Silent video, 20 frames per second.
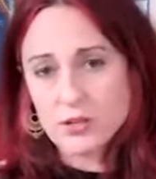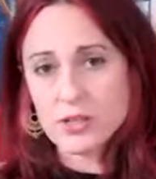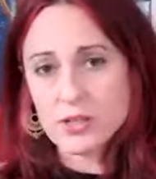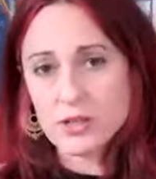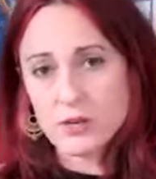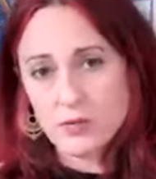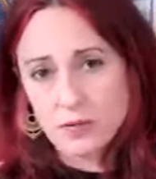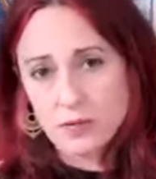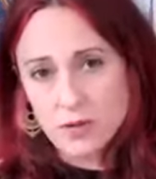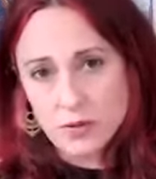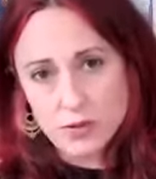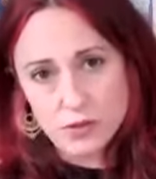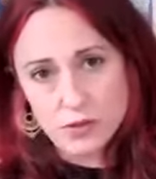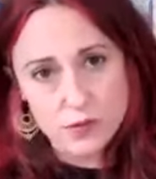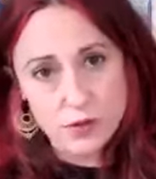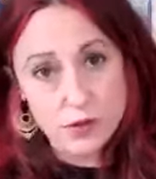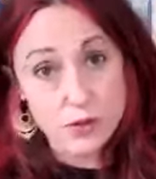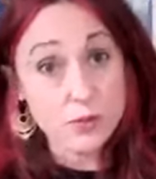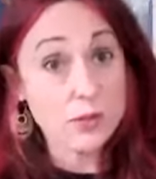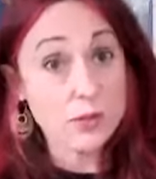So for those
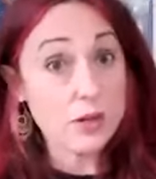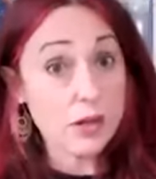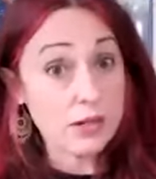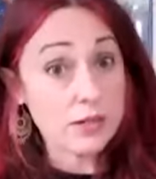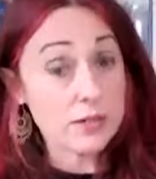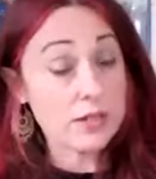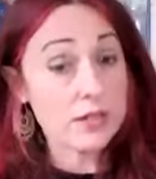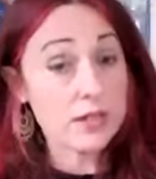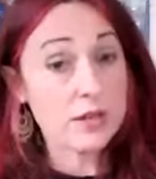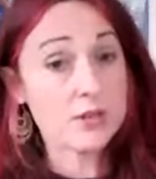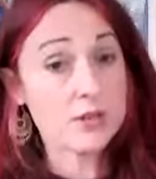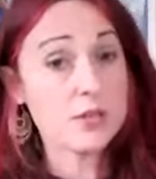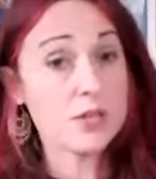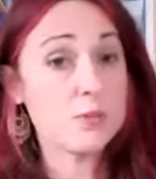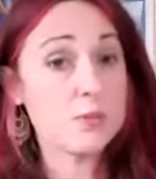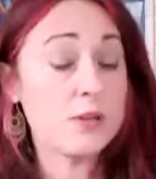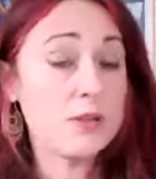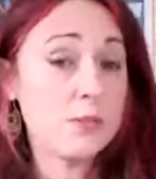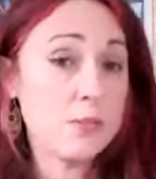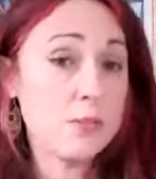of you who would like to start to
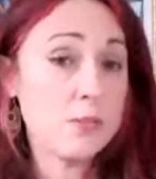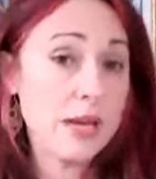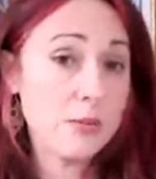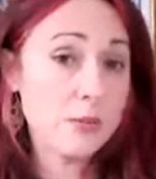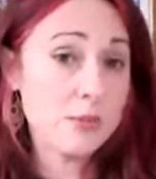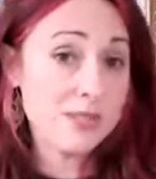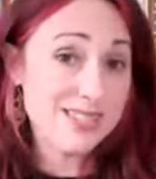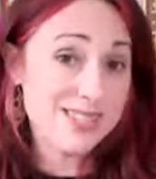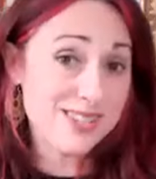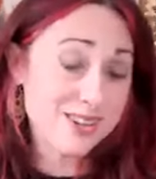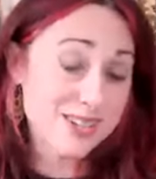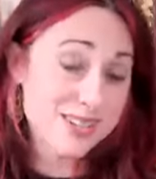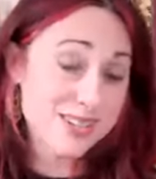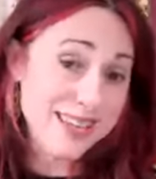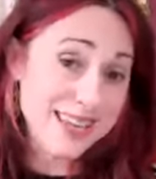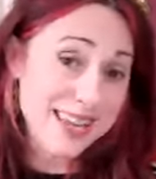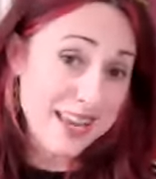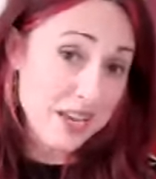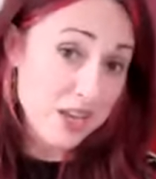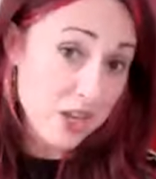split the payments, start to
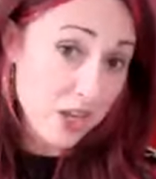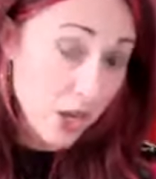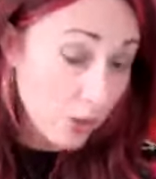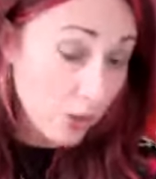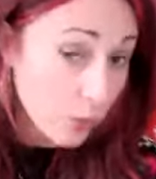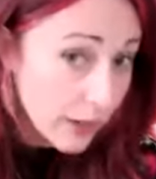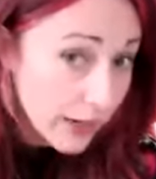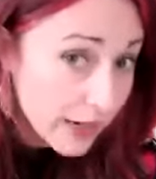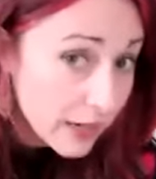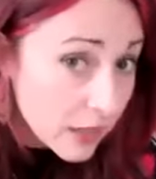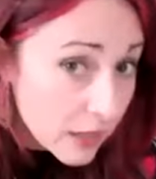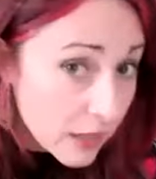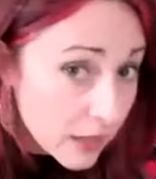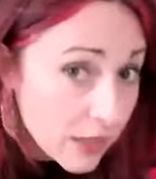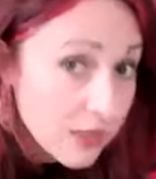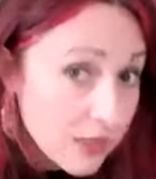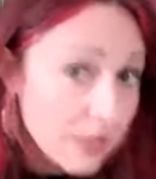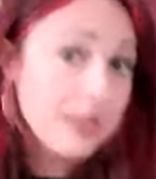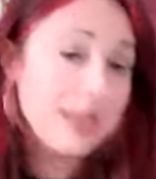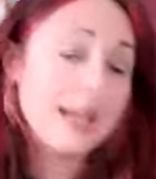get going,
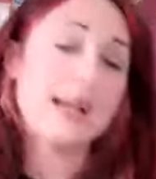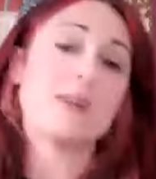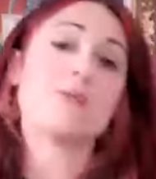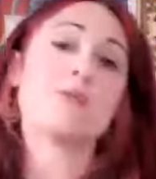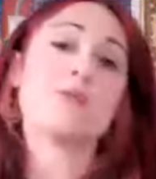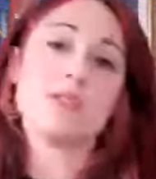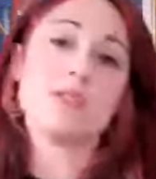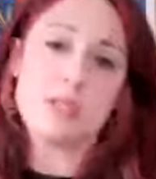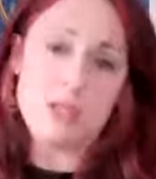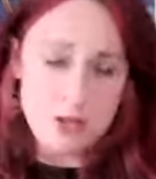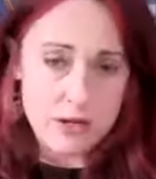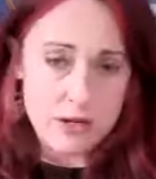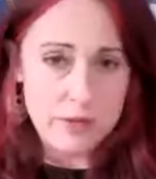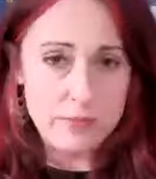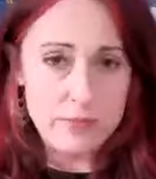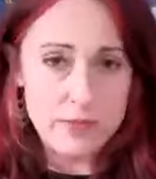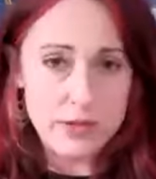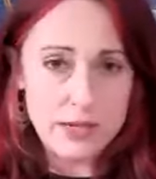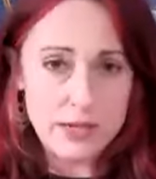now's the time.